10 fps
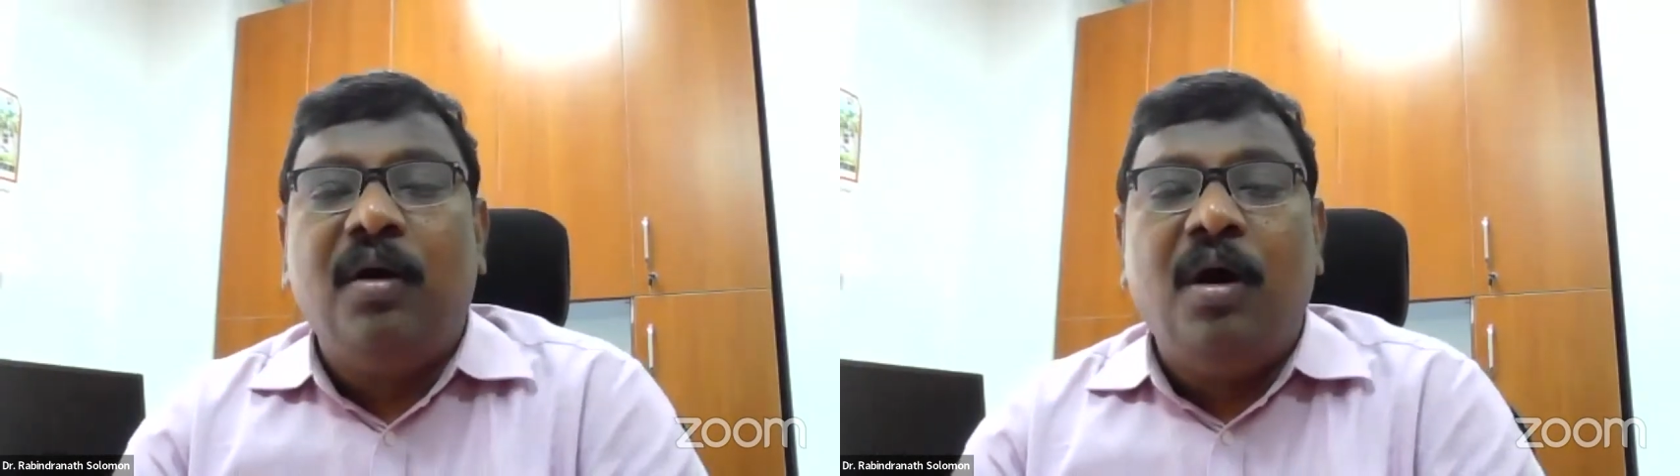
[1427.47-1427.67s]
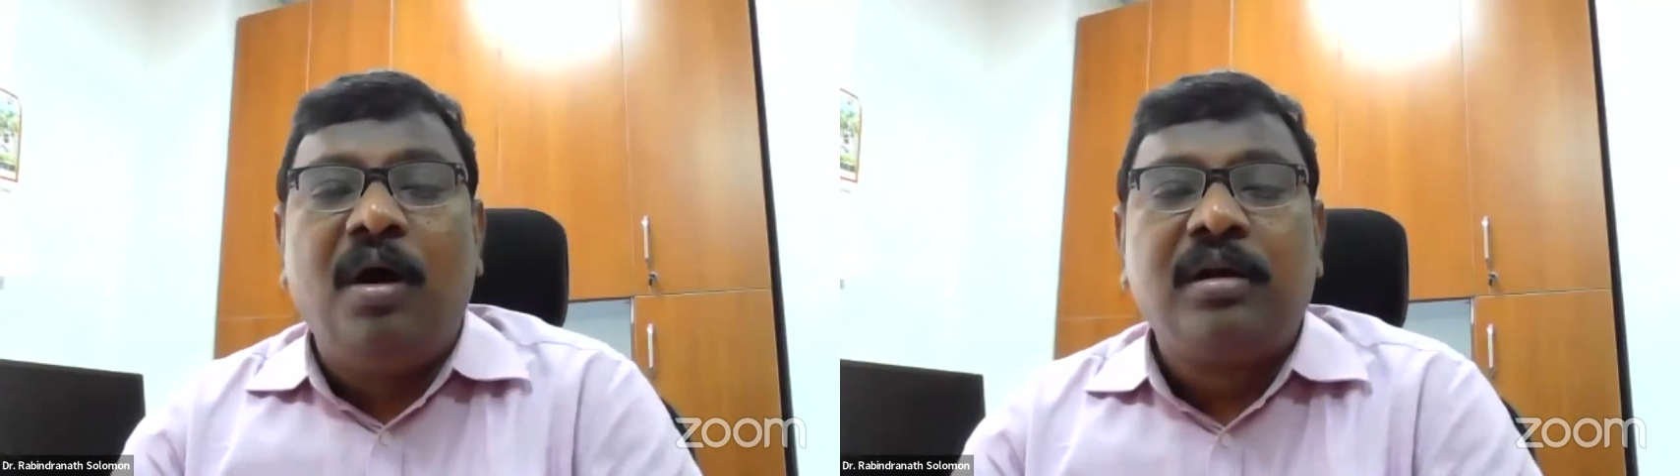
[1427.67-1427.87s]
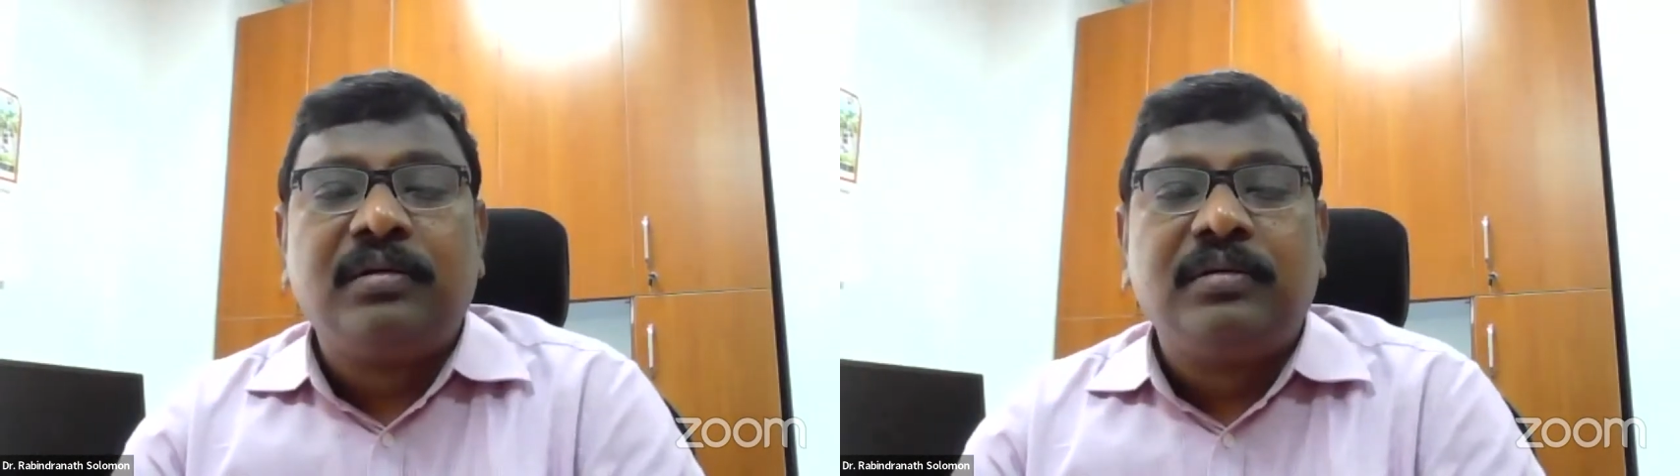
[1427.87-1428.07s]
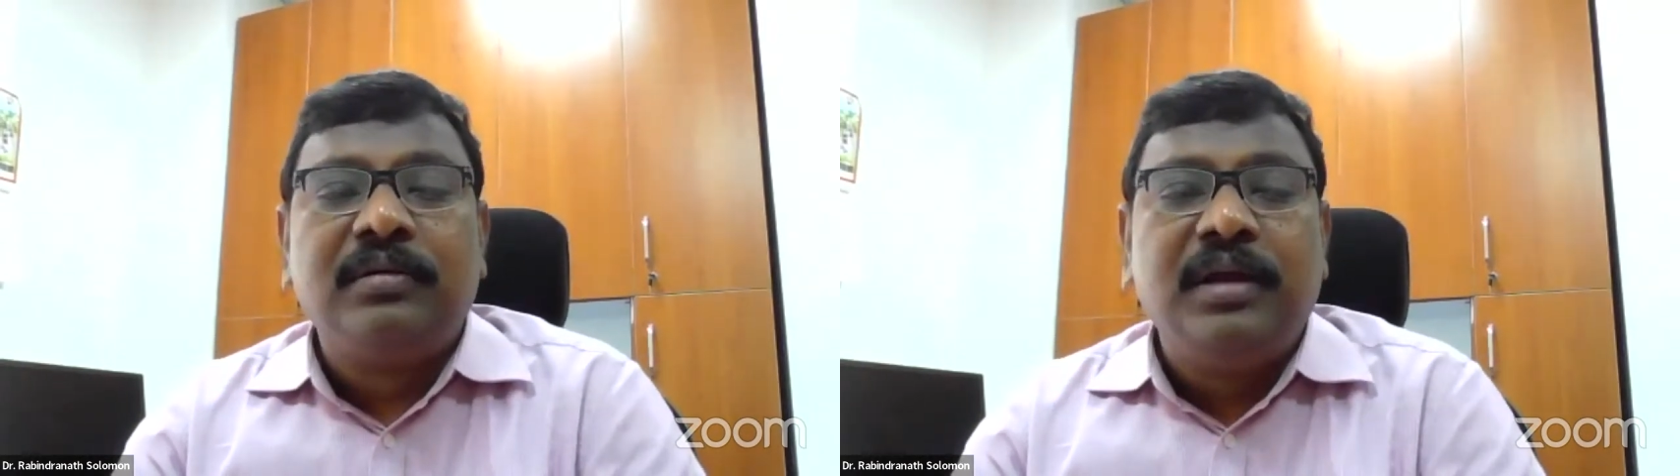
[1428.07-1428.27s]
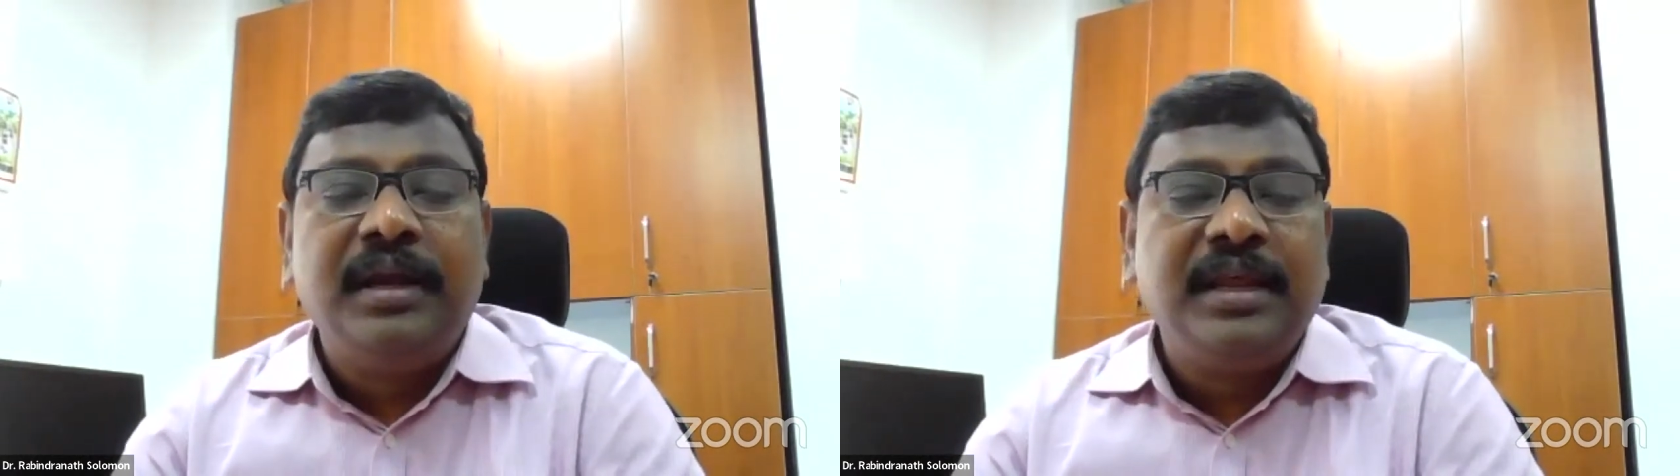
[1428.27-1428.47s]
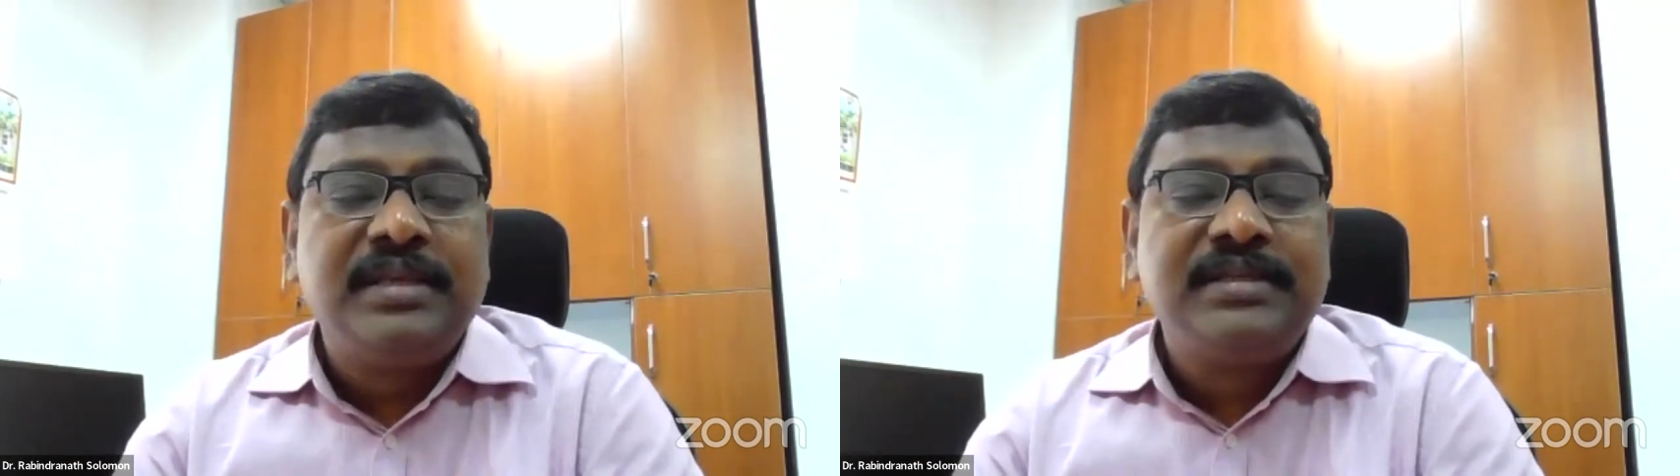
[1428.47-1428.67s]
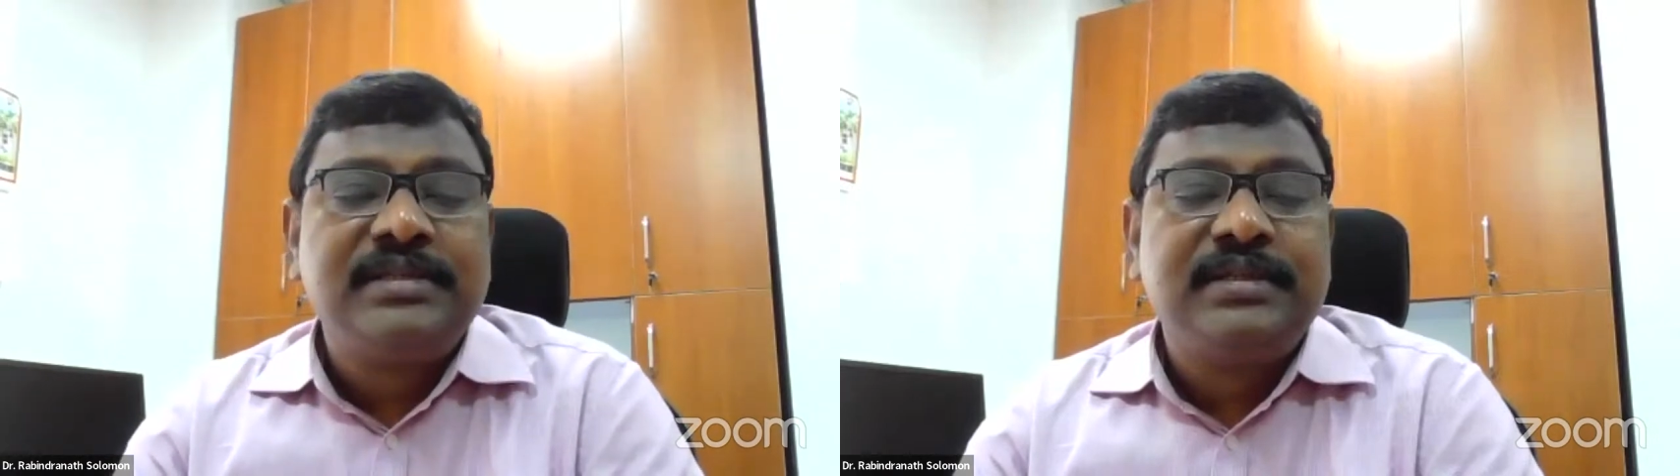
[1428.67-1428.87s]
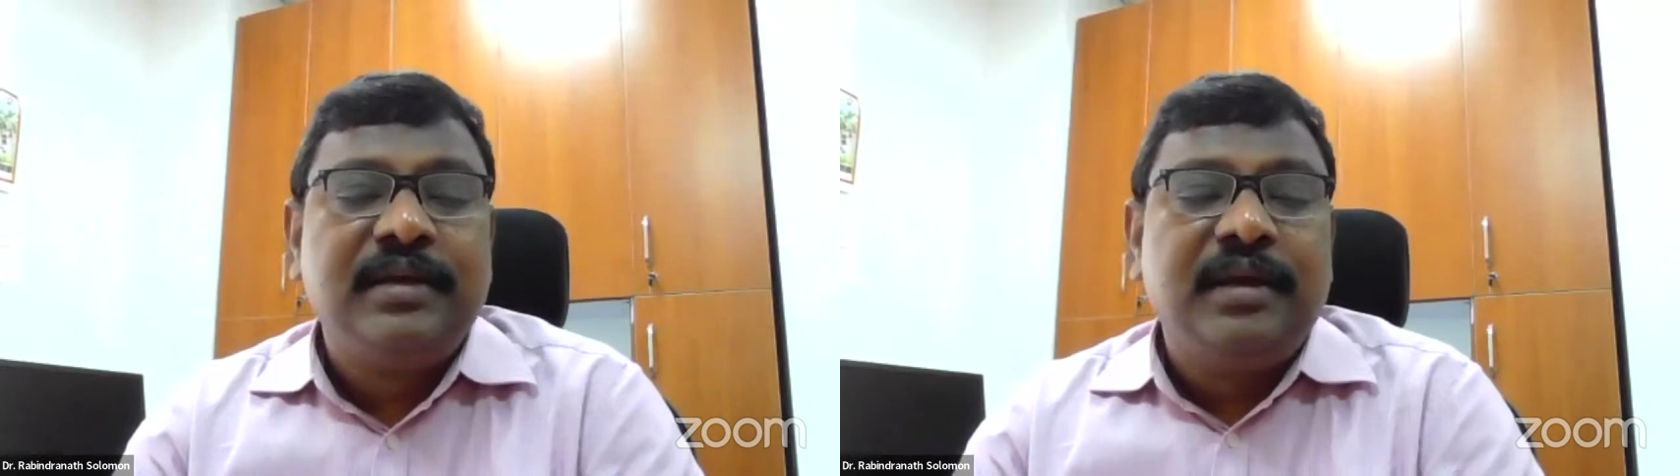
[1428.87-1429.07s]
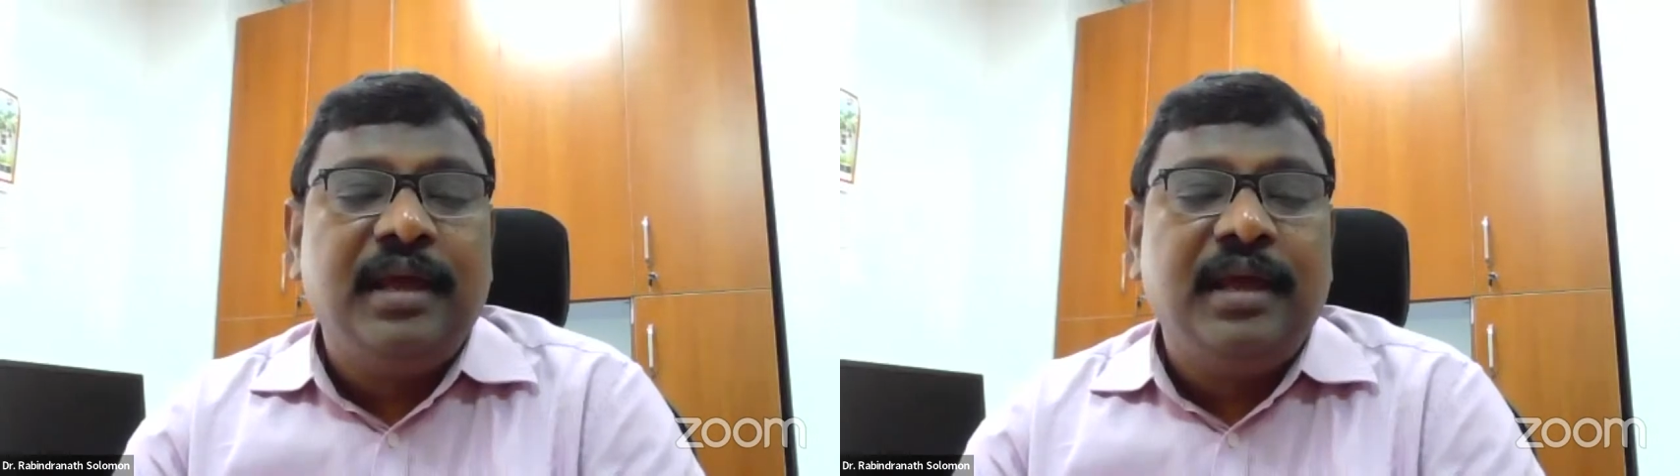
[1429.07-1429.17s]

or it is